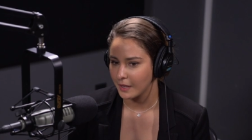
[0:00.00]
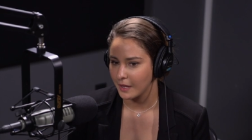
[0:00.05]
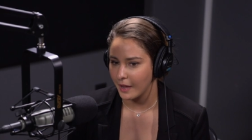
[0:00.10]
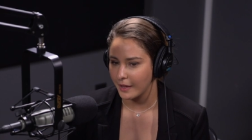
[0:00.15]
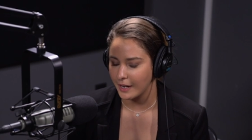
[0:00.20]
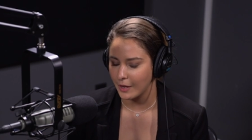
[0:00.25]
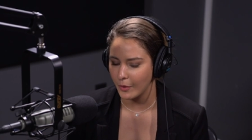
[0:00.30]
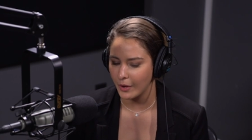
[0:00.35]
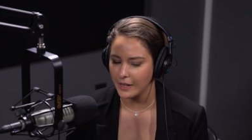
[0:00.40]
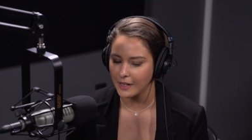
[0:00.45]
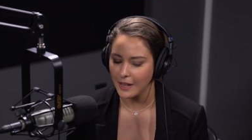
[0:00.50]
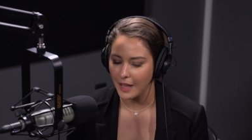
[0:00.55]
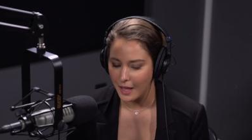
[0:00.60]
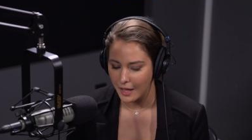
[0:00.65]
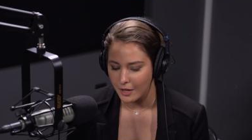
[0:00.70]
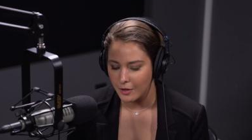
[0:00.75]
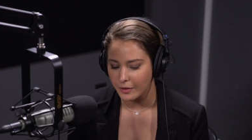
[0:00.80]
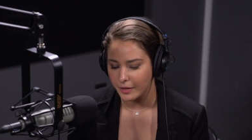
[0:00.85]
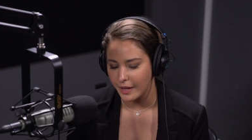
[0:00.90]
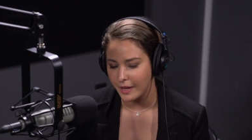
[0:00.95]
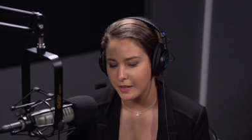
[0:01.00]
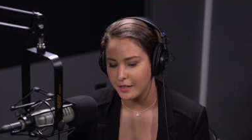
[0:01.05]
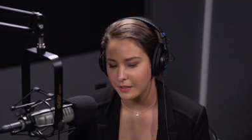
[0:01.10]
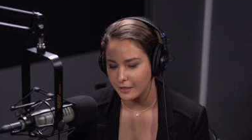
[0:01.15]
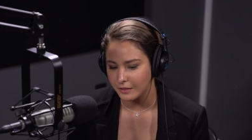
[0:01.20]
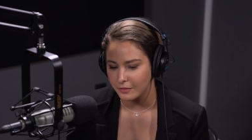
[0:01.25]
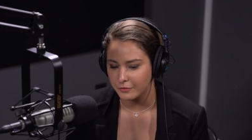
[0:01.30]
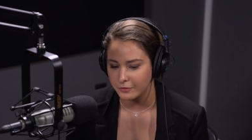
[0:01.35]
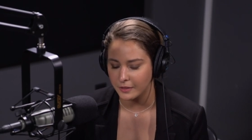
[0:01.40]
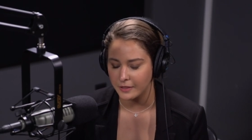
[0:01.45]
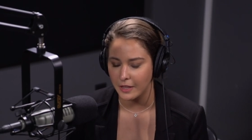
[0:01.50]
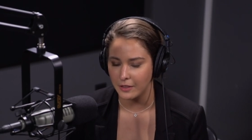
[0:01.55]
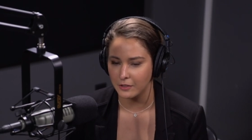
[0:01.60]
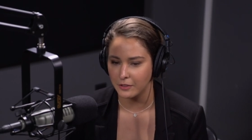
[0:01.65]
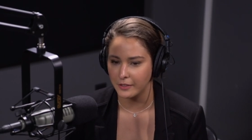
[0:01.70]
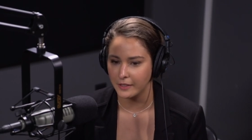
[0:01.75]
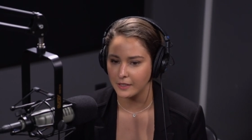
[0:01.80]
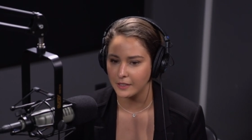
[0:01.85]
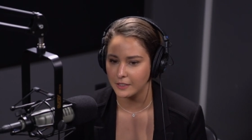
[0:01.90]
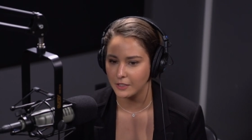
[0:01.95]
And I went, okay, another
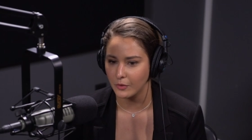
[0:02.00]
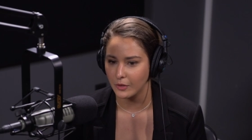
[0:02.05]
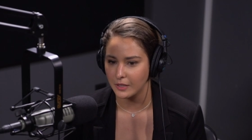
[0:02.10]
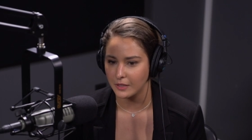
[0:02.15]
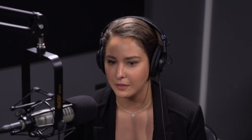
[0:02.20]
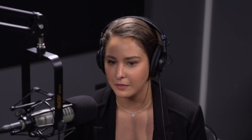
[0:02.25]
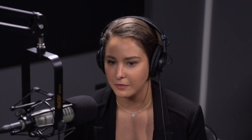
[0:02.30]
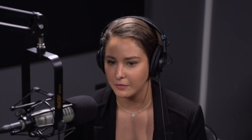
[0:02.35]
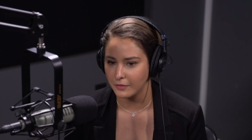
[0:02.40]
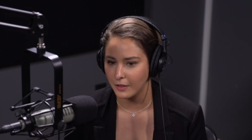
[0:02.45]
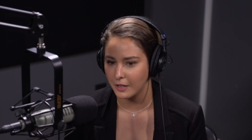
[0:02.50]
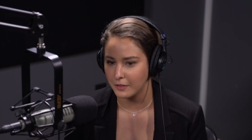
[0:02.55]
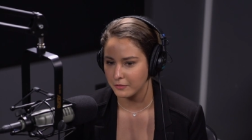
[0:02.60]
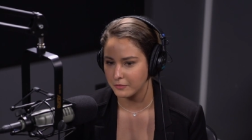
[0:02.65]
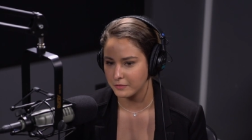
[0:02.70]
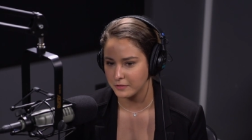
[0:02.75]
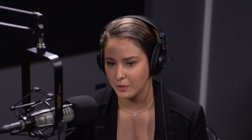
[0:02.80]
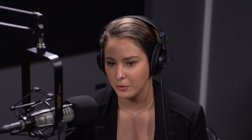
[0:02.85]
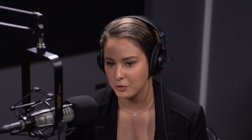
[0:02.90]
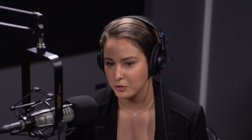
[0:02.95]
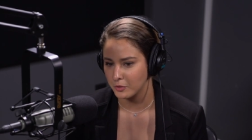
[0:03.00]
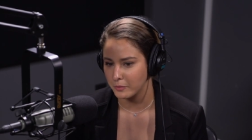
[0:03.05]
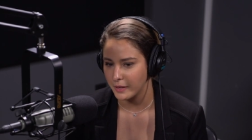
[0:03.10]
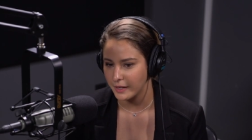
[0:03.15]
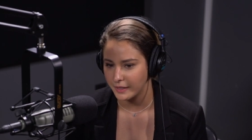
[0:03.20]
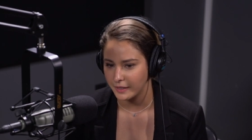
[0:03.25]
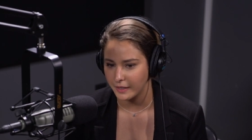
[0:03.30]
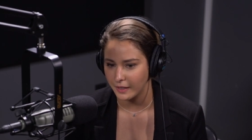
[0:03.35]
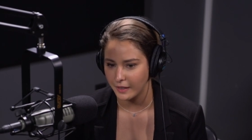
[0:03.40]
thing to do on social media.